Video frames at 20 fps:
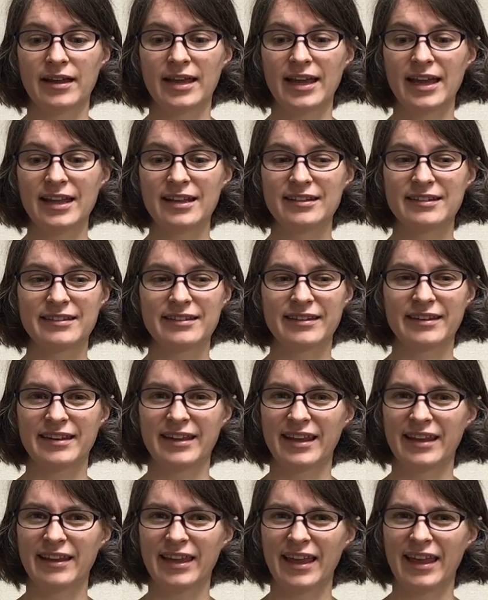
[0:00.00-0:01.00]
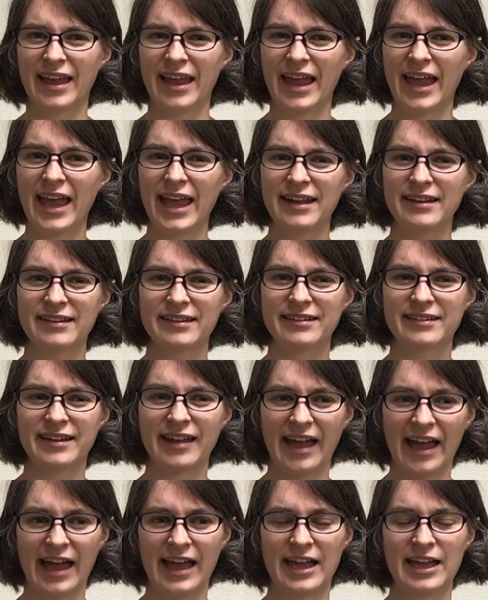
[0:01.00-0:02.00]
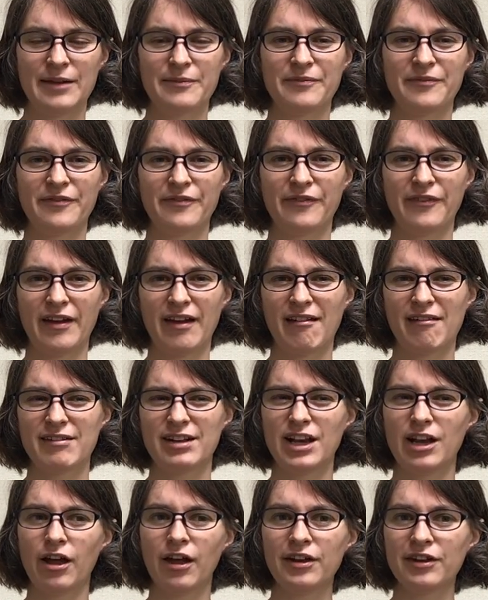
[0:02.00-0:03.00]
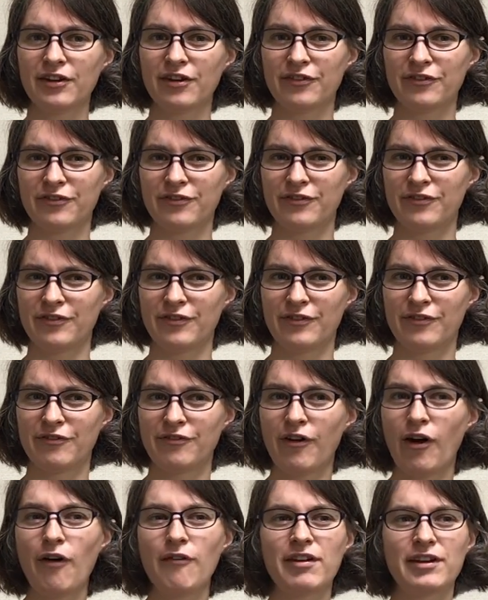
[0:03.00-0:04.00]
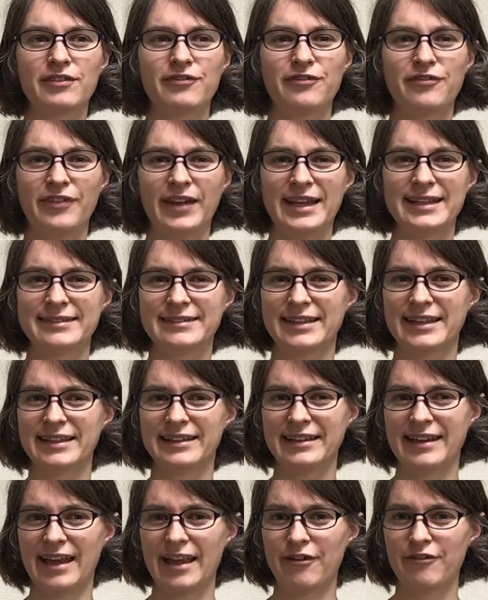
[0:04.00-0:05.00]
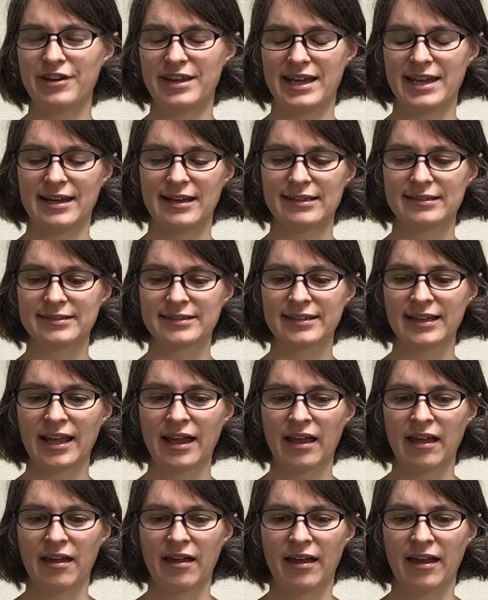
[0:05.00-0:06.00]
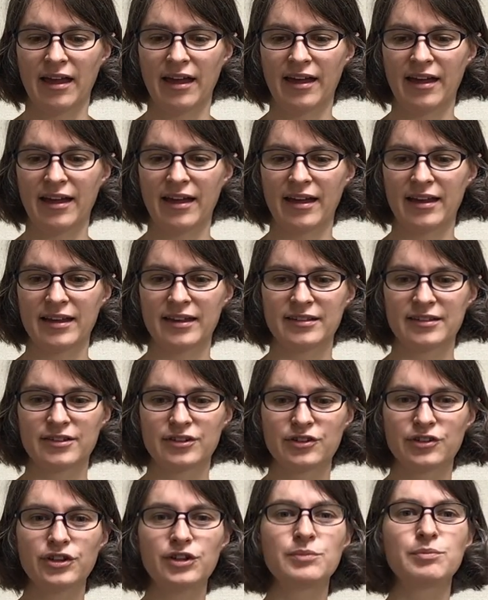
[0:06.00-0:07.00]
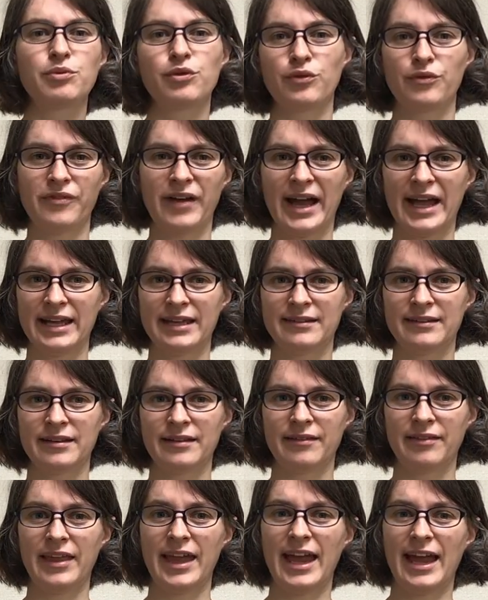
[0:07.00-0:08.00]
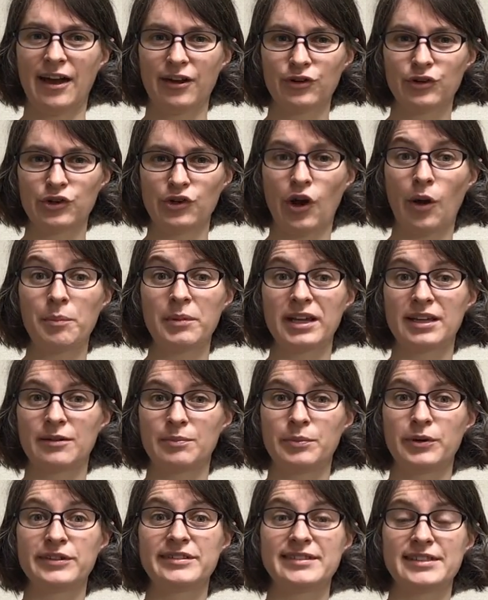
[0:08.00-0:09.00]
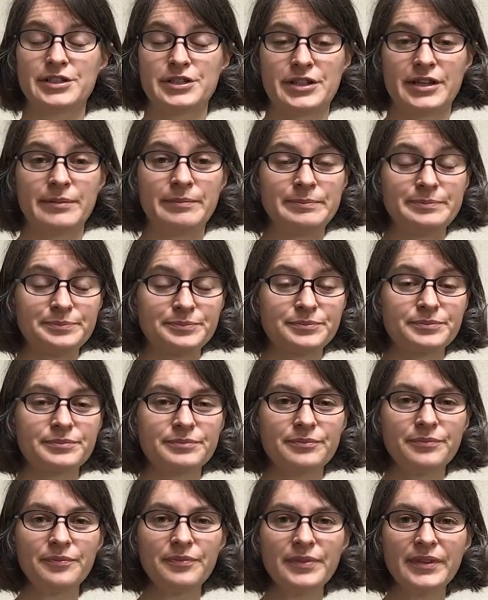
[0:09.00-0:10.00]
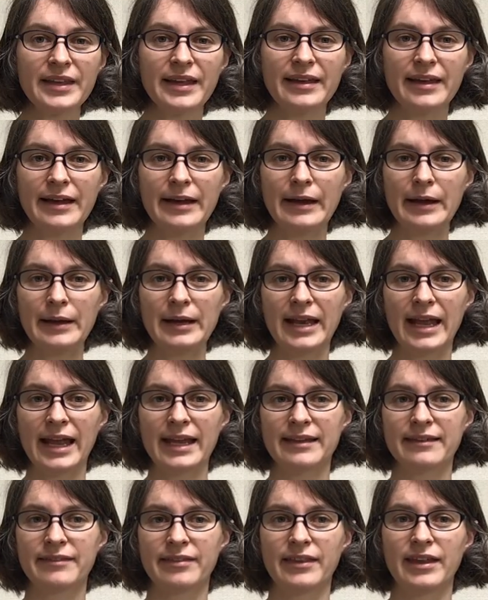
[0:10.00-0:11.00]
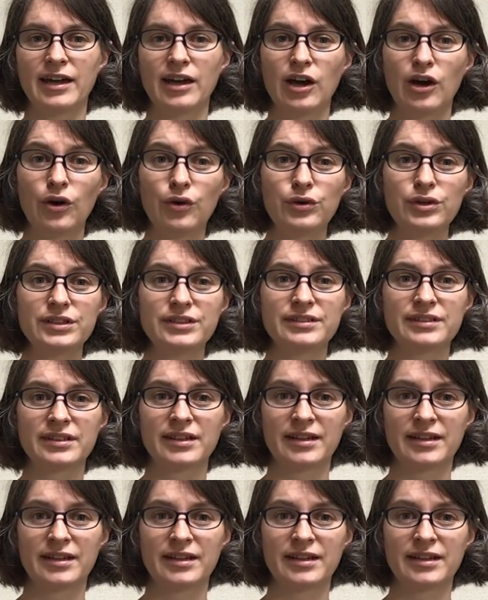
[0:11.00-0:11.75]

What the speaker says: It had a time where a lot of forward-facing carriers couldn't provide the ergonomic position, like the old